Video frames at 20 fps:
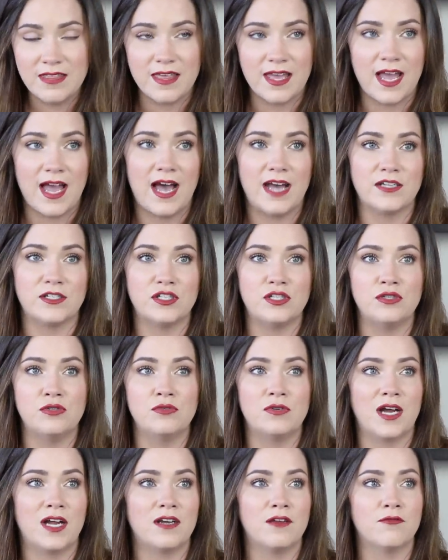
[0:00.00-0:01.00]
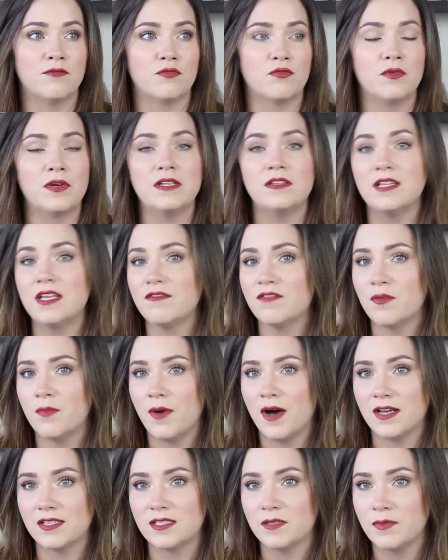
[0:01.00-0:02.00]
They had to kind of relive the
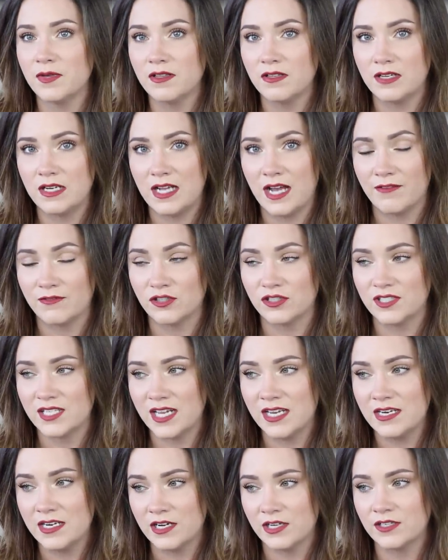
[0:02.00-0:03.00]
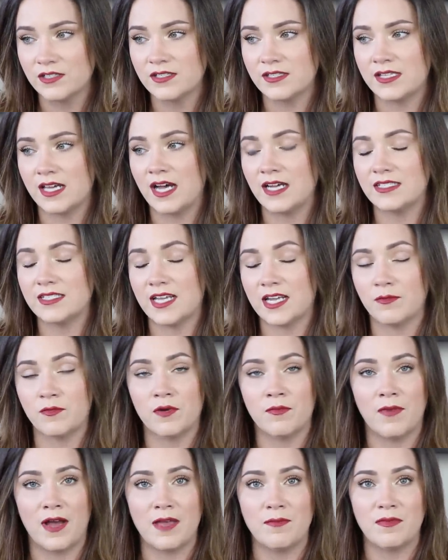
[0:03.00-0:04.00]
possibility after 10 years that
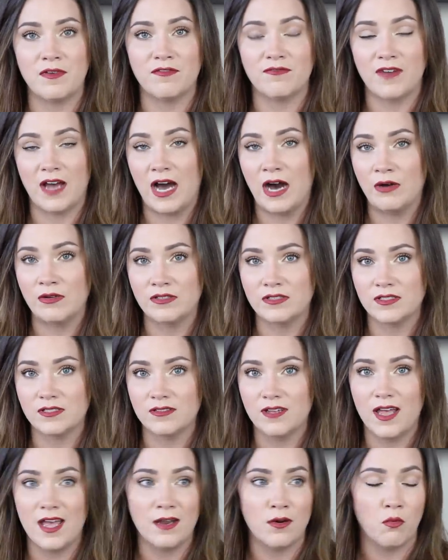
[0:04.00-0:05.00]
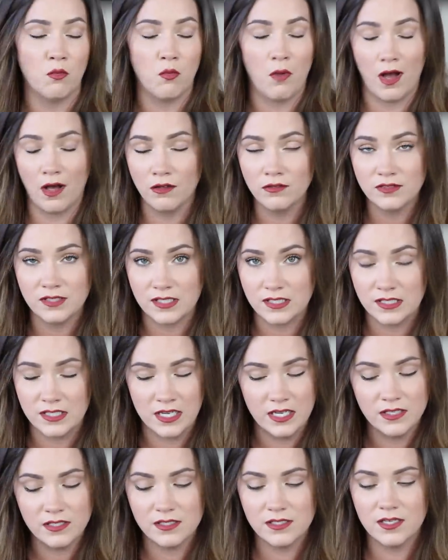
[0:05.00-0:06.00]
Tamara might be found in a well,
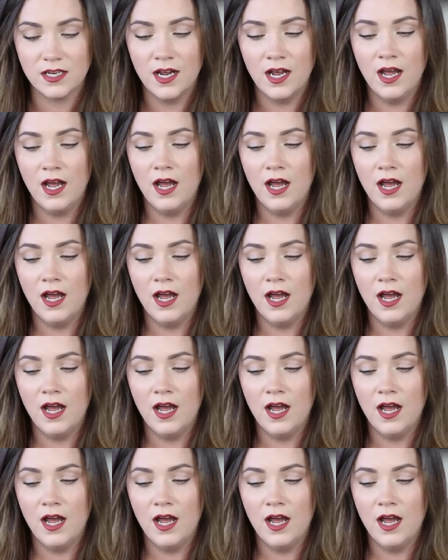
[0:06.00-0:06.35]
deceased.